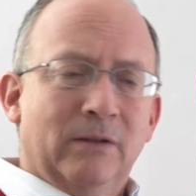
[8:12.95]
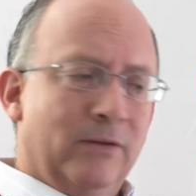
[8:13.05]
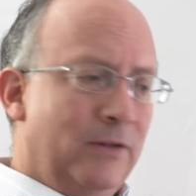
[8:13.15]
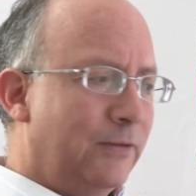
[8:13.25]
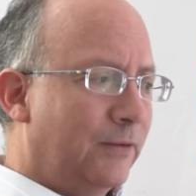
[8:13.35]

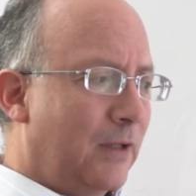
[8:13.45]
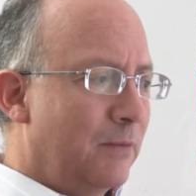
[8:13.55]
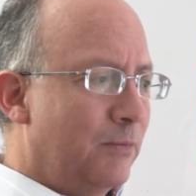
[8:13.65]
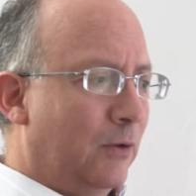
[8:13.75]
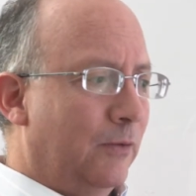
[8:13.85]
This
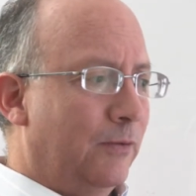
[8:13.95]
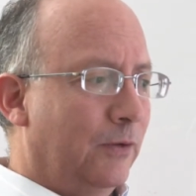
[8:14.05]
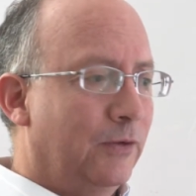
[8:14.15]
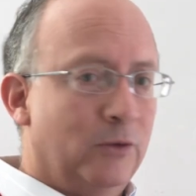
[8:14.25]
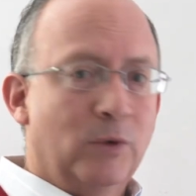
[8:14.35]
type of
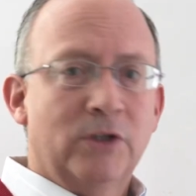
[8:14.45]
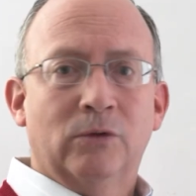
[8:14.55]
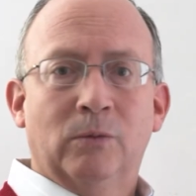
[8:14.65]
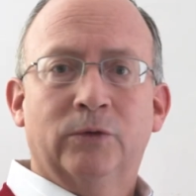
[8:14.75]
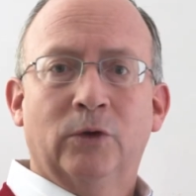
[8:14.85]

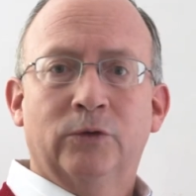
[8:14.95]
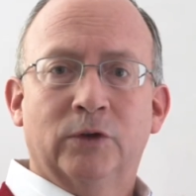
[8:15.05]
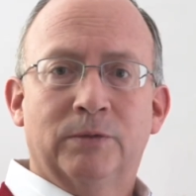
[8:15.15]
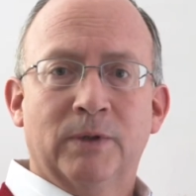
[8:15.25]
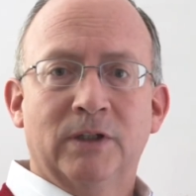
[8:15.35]
situation was also
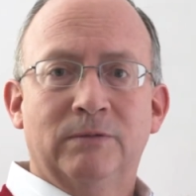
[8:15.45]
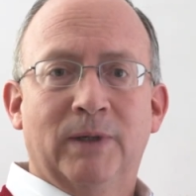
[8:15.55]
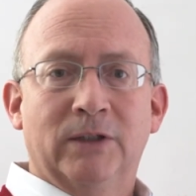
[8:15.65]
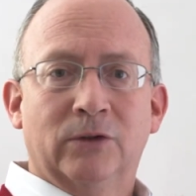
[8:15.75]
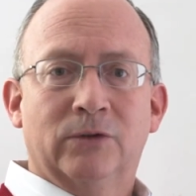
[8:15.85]
expressed
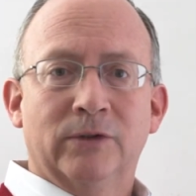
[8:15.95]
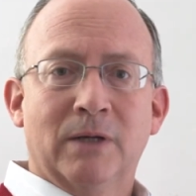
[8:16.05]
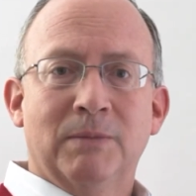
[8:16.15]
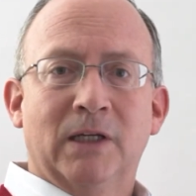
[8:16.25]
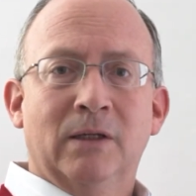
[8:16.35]
by Dr.
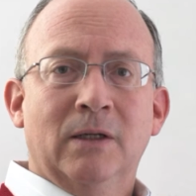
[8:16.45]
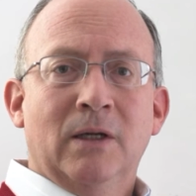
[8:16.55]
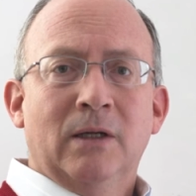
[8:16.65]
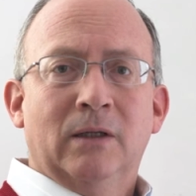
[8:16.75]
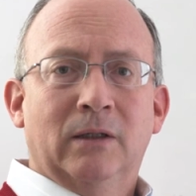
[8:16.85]
Deming
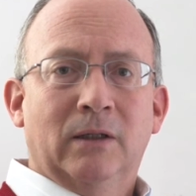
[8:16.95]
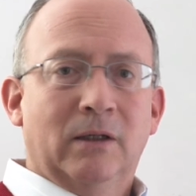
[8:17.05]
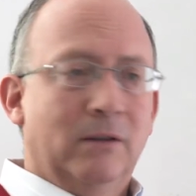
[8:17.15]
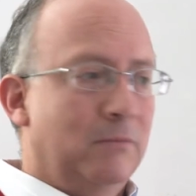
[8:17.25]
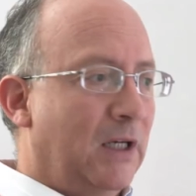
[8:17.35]

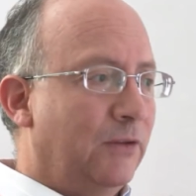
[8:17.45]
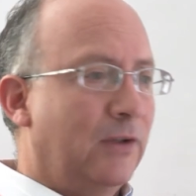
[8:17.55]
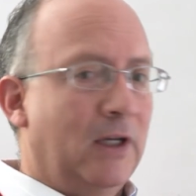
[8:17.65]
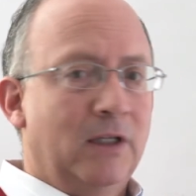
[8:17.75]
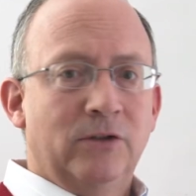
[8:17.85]
by
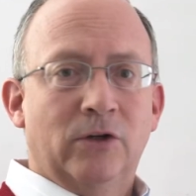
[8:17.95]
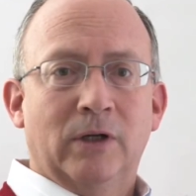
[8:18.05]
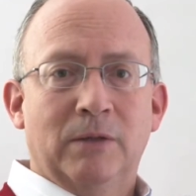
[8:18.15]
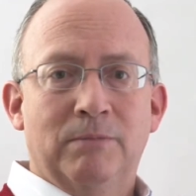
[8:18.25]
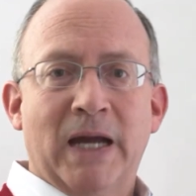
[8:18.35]
saying, you know,
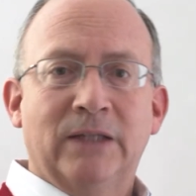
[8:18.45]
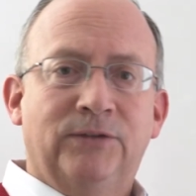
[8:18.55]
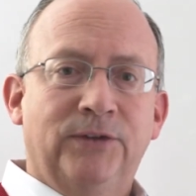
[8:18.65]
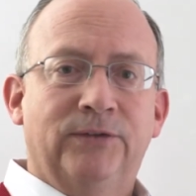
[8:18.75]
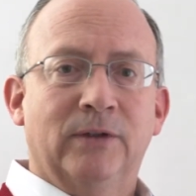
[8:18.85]
a bad
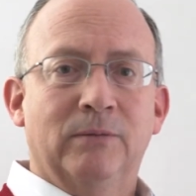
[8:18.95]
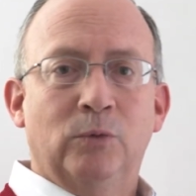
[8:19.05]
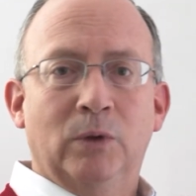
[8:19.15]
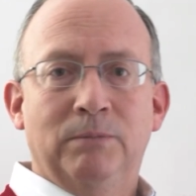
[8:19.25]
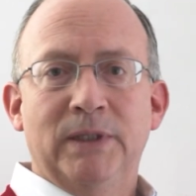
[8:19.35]
system
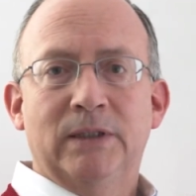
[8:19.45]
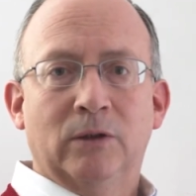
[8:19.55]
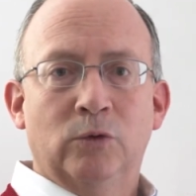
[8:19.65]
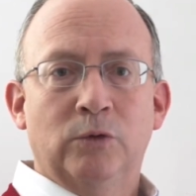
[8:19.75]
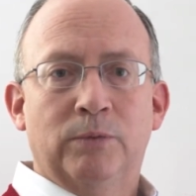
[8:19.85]
will beat
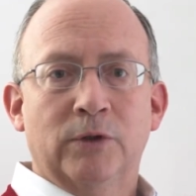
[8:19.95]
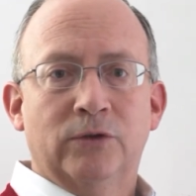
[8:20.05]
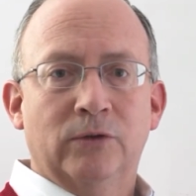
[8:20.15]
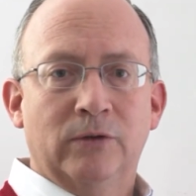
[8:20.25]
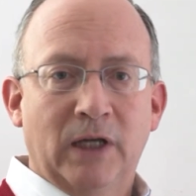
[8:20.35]
a good
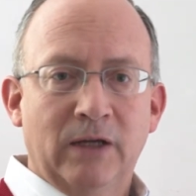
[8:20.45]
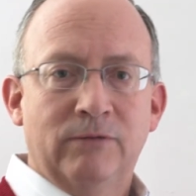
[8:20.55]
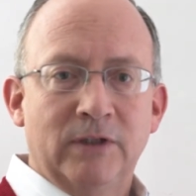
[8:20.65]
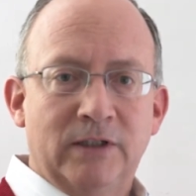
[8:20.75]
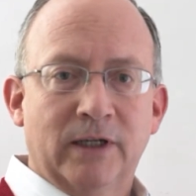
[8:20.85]
person
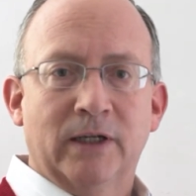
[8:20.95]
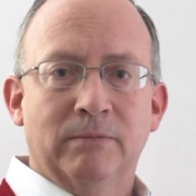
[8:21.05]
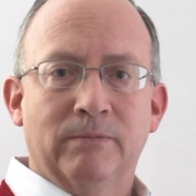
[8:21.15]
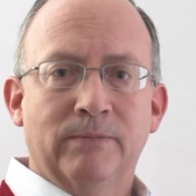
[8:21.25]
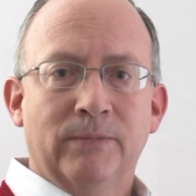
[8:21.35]
every
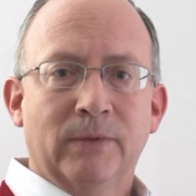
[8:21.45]
time.